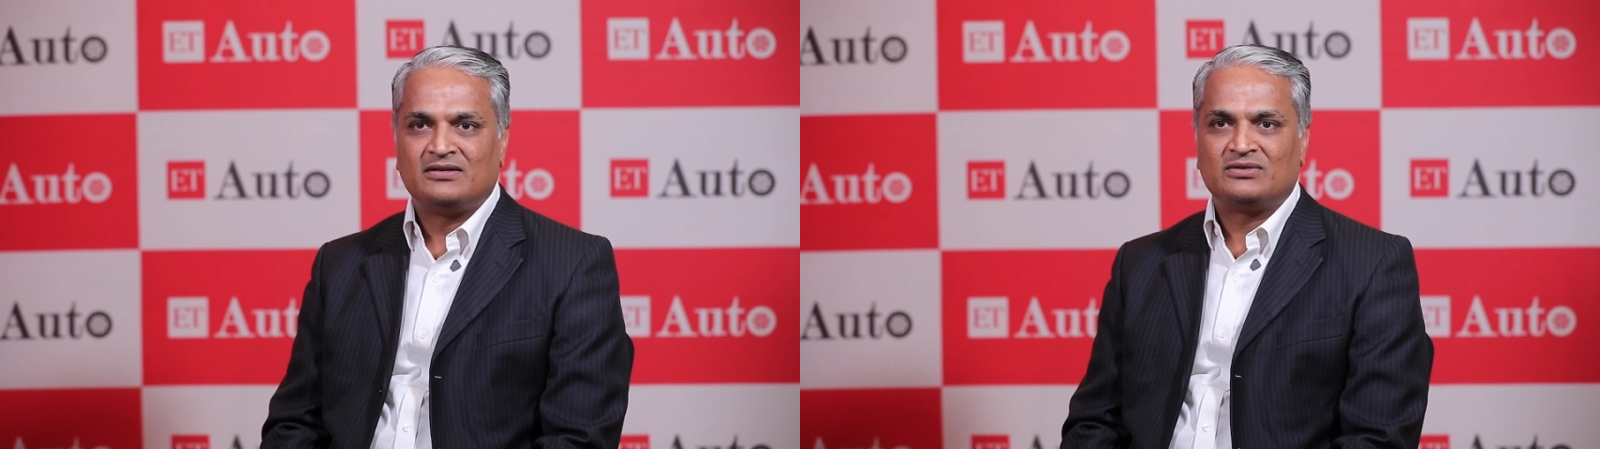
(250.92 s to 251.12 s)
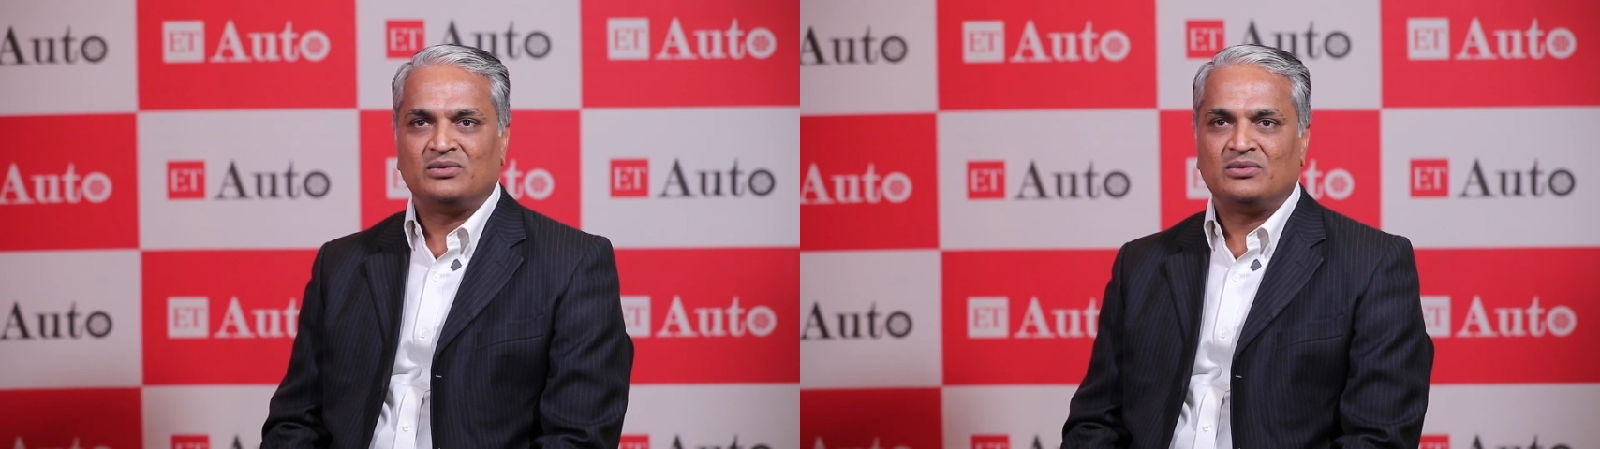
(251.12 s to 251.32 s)

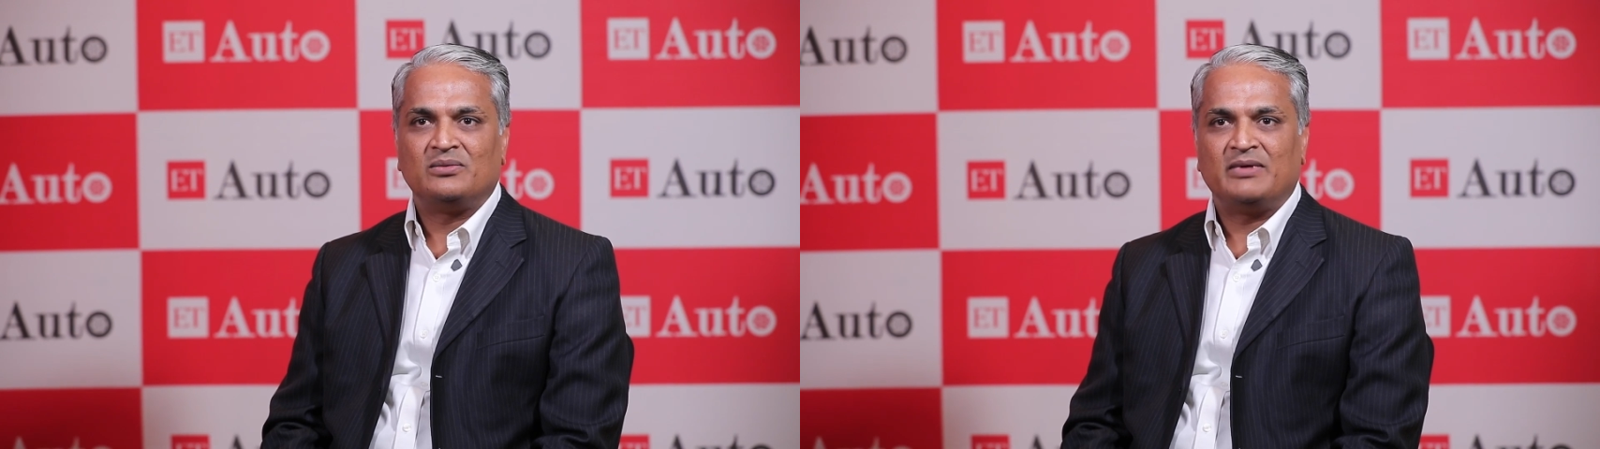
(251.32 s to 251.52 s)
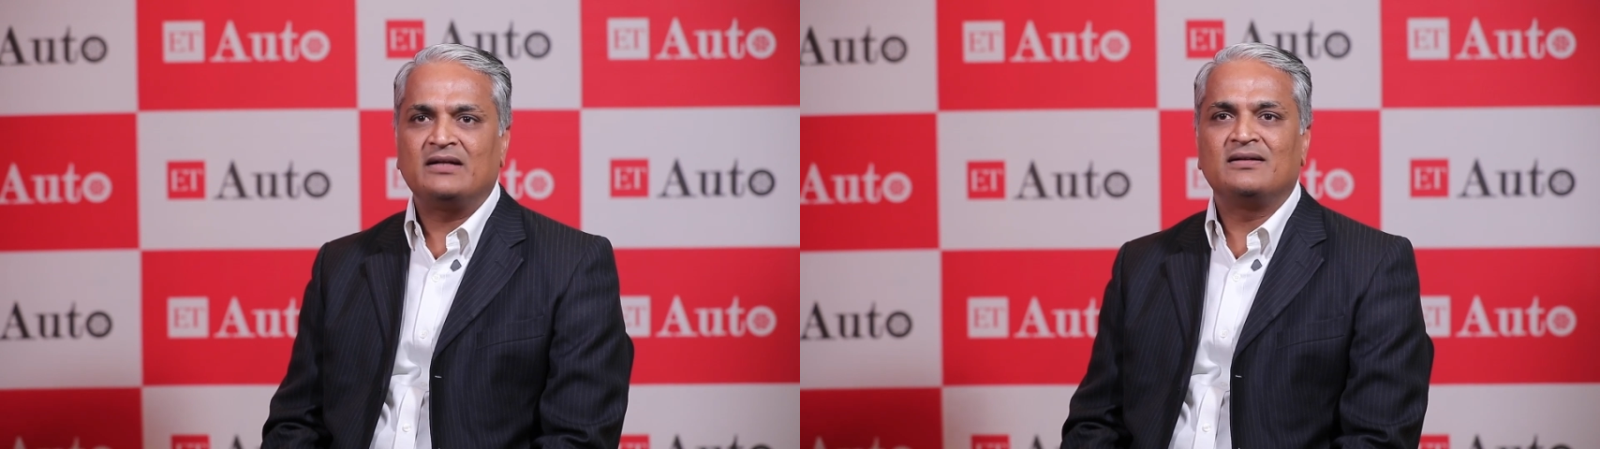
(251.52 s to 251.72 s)
So
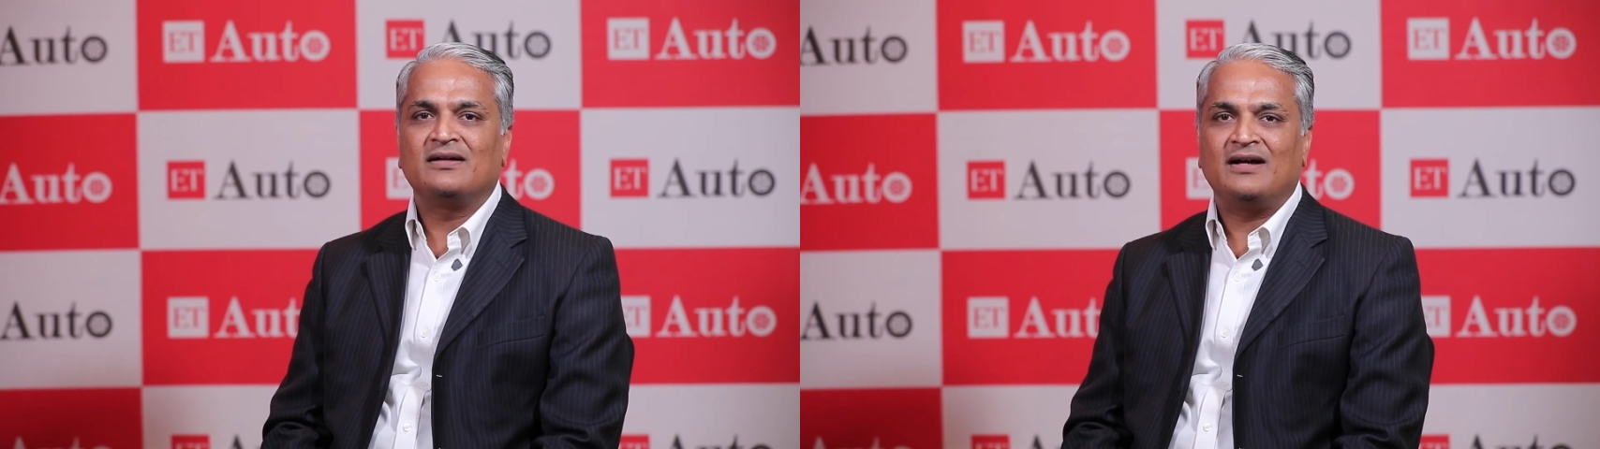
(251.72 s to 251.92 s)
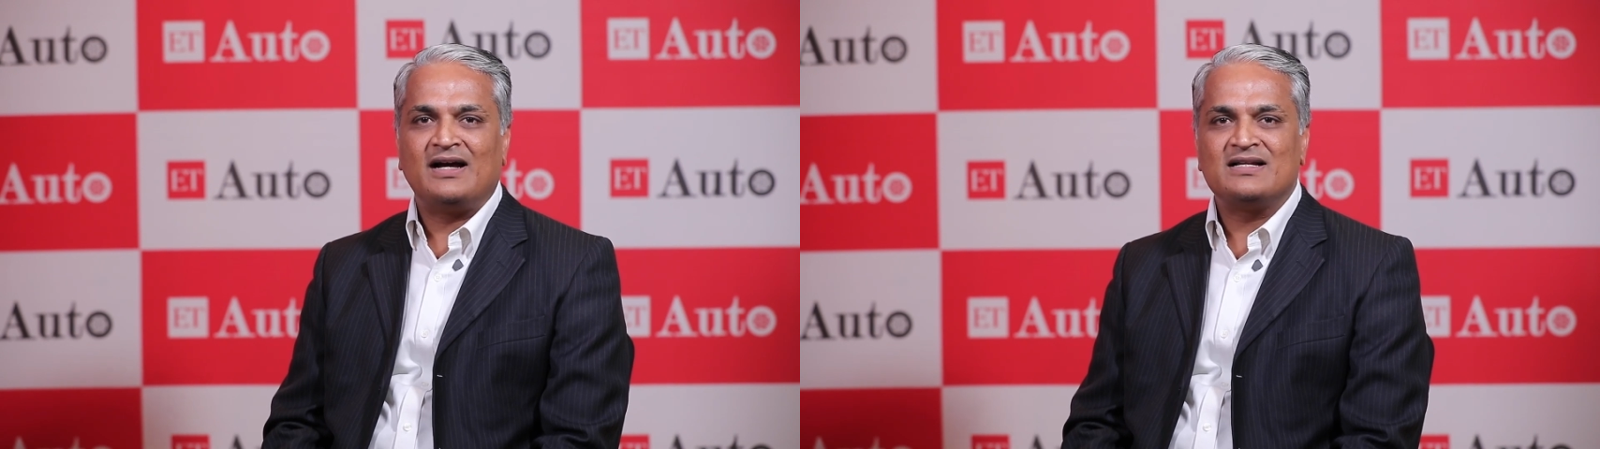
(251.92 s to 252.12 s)

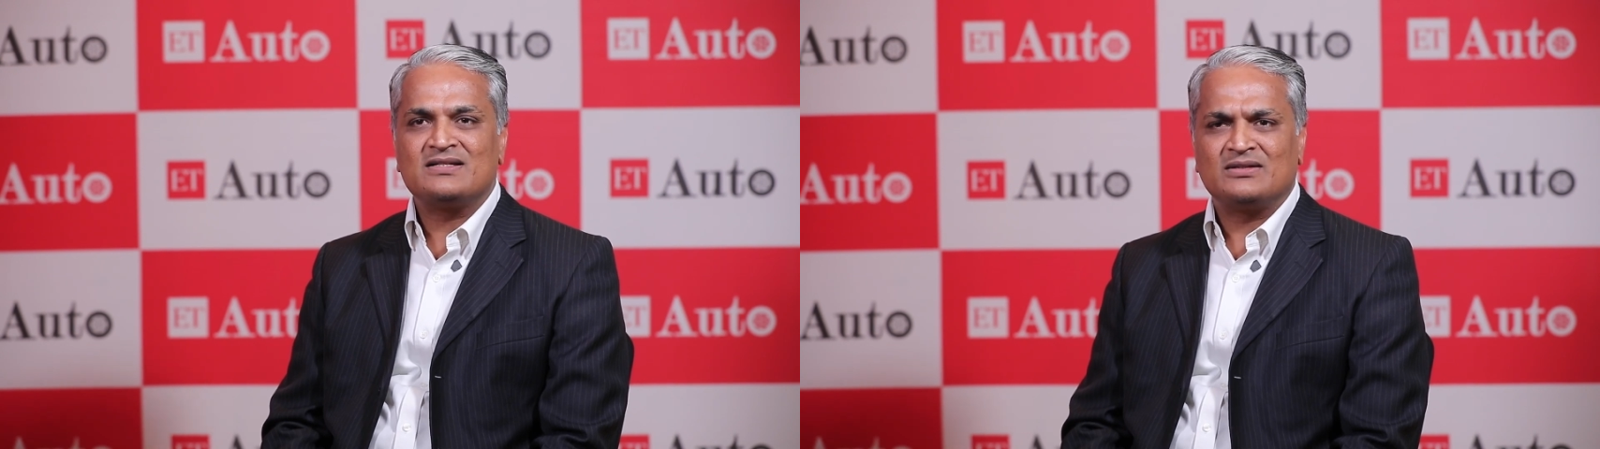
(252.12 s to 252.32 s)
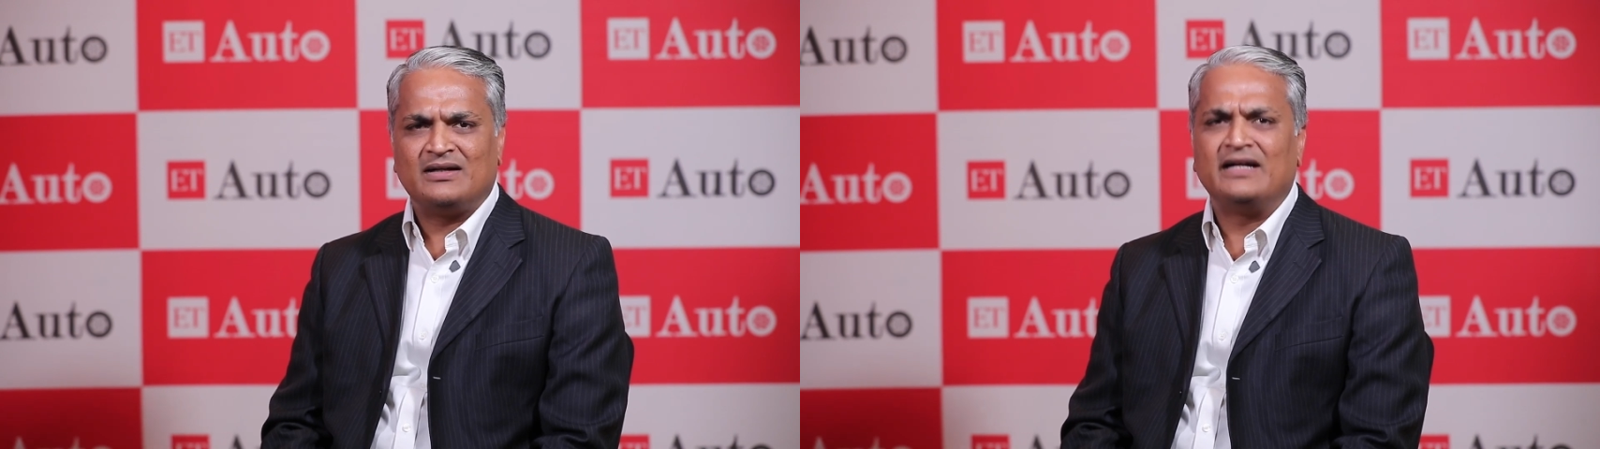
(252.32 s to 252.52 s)
Vector has